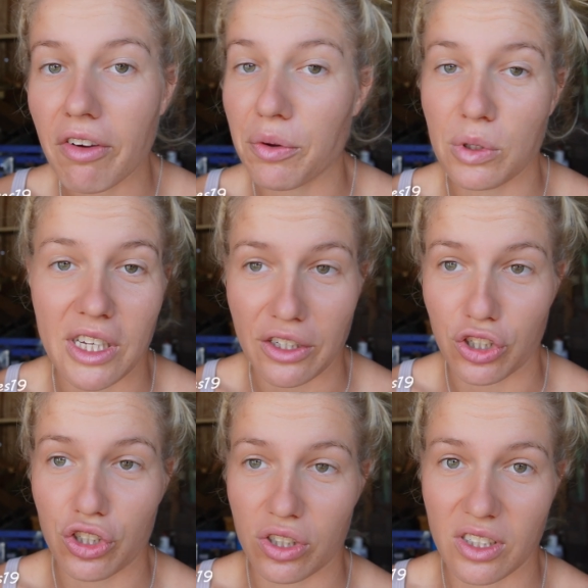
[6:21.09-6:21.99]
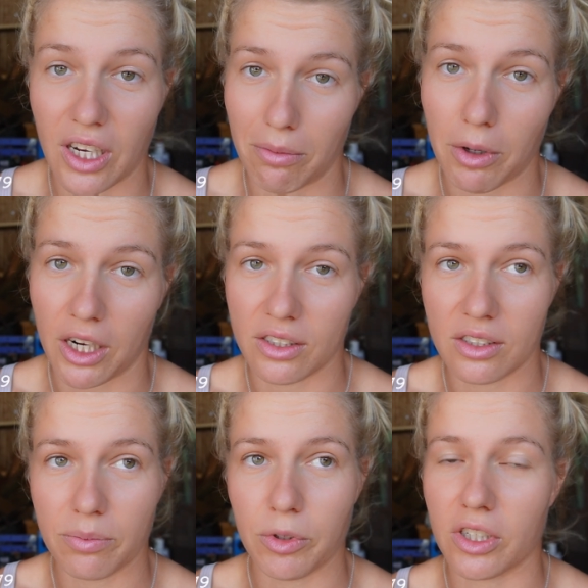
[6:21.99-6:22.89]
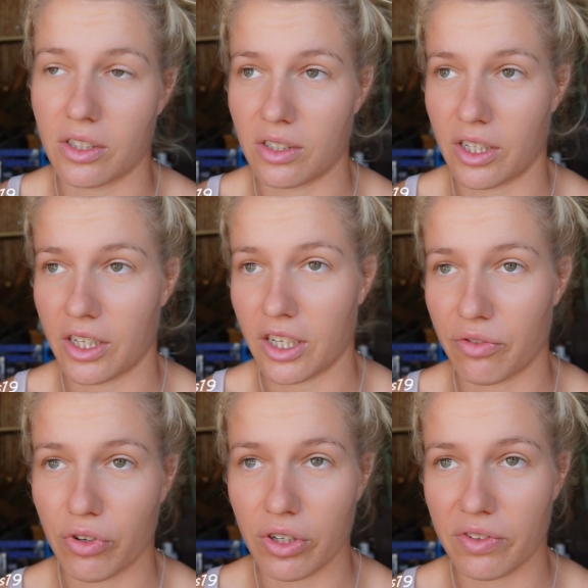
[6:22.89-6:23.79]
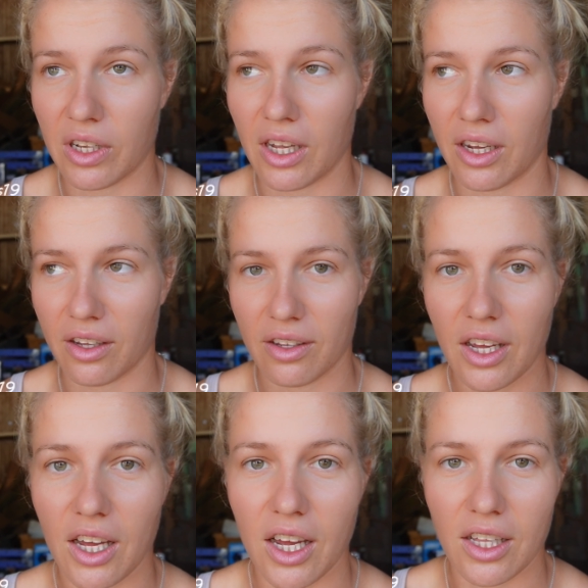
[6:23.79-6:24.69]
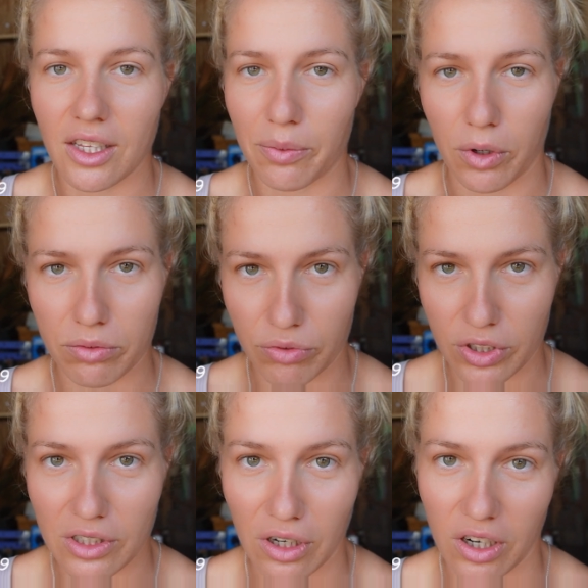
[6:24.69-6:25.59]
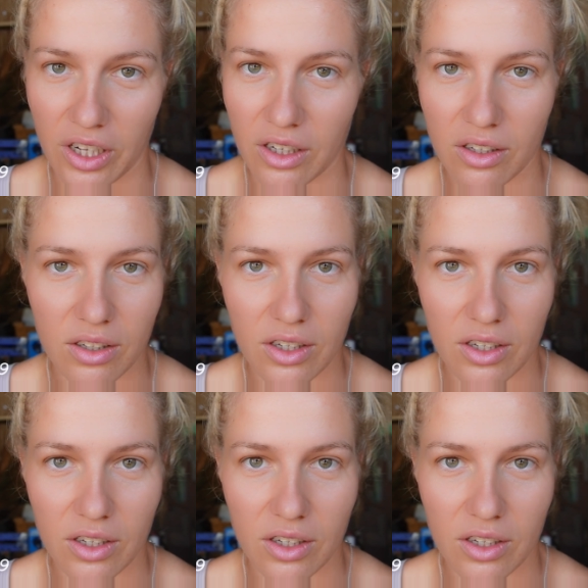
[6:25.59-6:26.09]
And it was actually just $10 because they get rid of it, like they won't restock it.